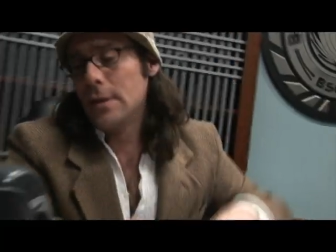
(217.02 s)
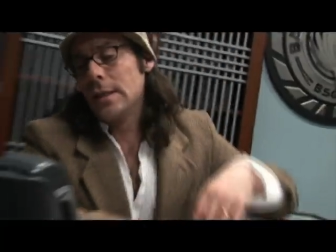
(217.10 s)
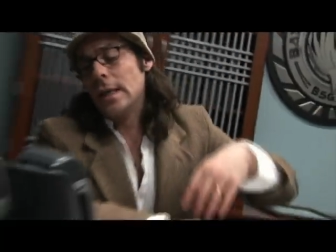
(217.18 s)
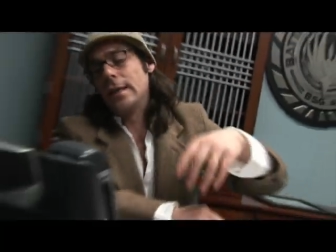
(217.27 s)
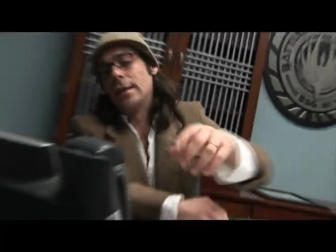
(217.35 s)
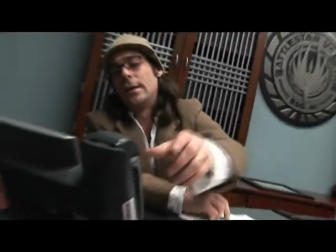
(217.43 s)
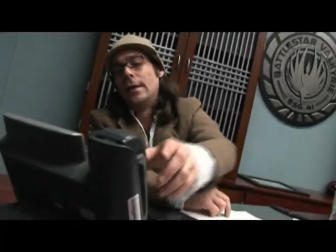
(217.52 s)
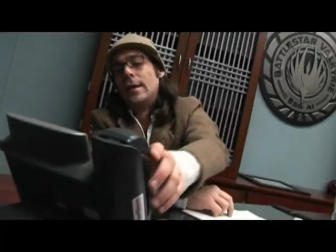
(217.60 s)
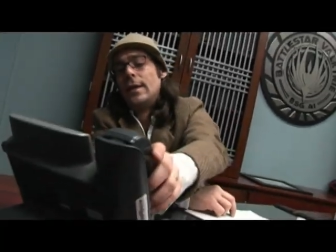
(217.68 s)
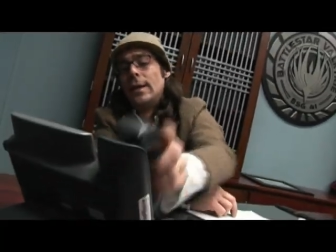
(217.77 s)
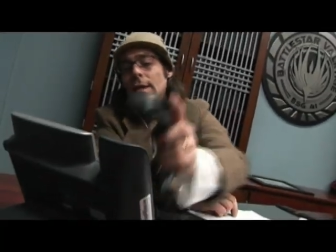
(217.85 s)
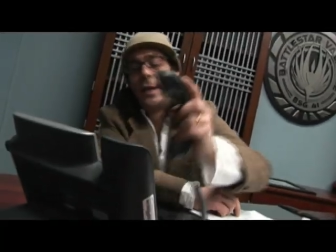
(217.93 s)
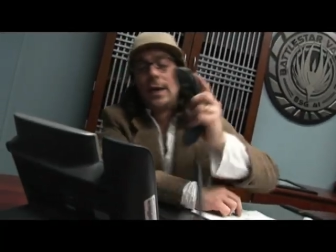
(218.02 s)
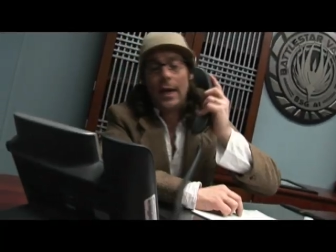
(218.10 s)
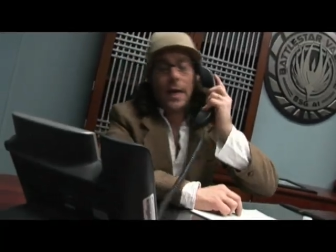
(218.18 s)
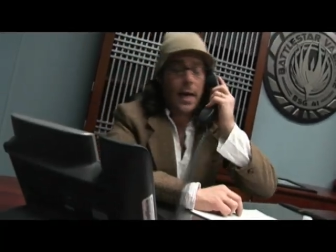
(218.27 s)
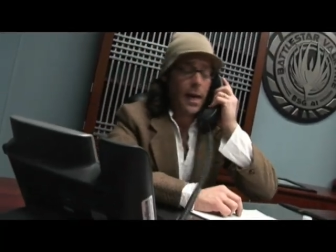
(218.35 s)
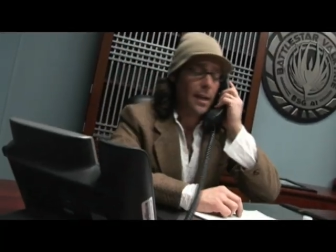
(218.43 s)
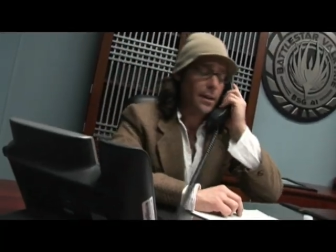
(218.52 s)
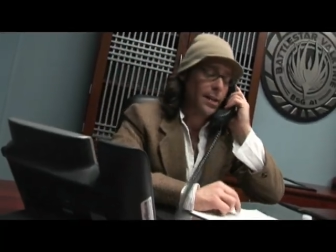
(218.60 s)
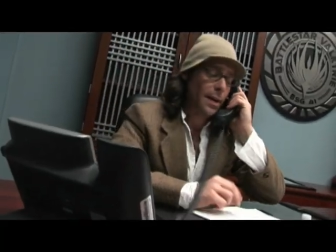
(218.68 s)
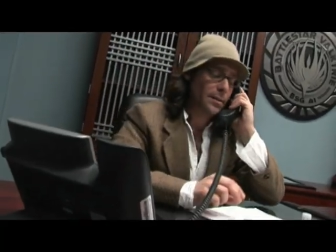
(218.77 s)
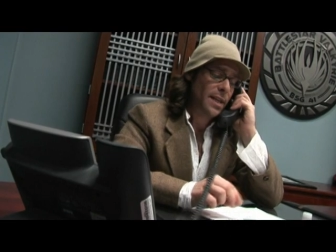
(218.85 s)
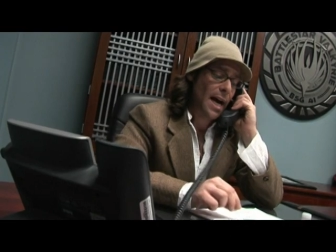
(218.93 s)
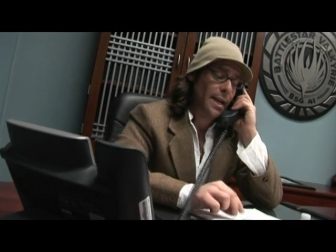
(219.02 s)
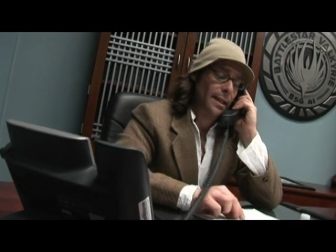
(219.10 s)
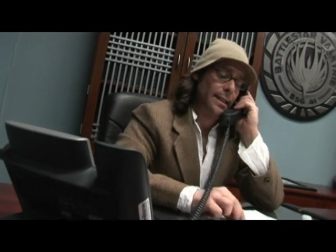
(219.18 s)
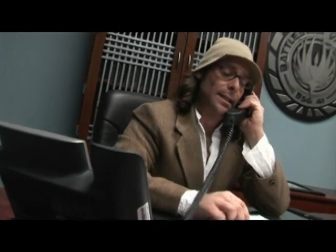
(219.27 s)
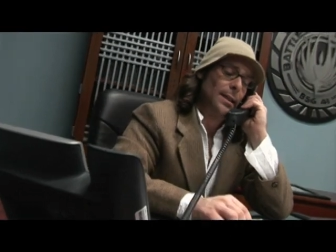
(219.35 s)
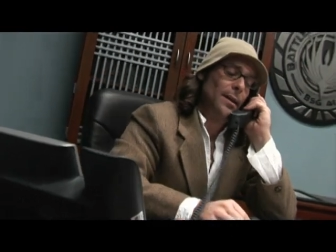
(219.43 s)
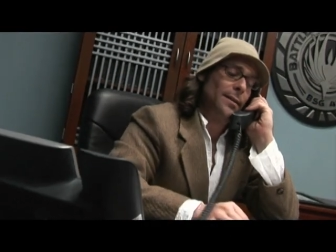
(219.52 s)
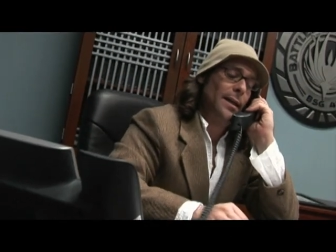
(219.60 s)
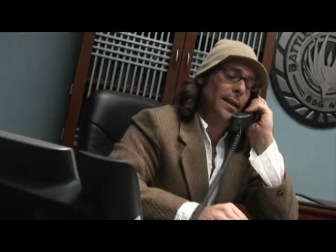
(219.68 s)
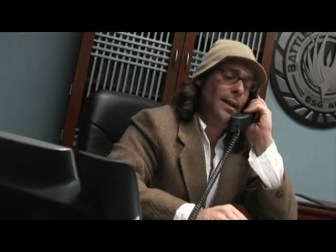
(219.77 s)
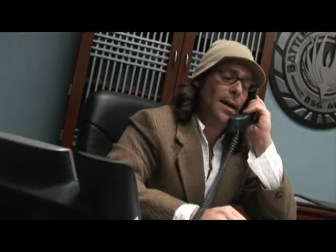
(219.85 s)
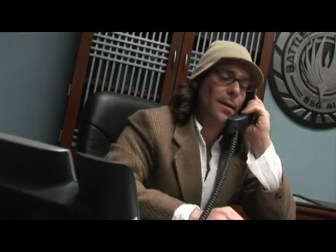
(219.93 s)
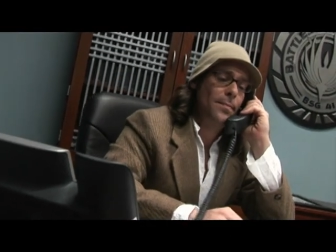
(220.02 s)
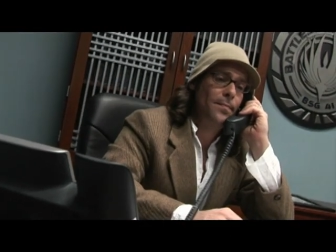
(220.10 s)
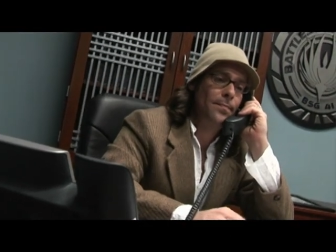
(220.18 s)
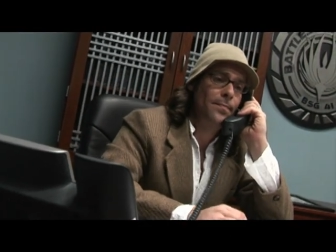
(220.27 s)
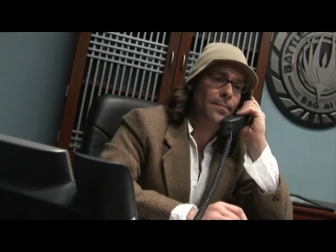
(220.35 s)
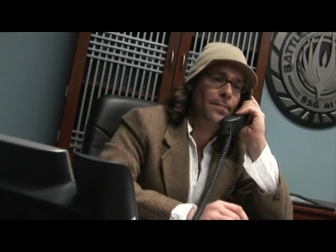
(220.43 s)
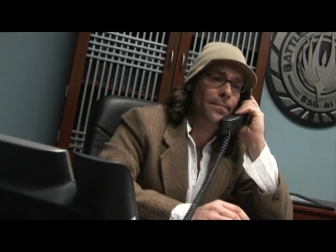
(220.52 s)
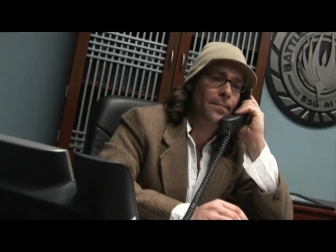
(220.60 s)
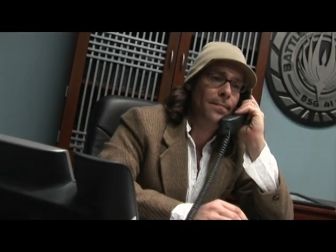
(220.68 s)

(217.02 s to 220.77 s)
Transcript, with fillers: One second. Hello, James Callis. I'm the. Um...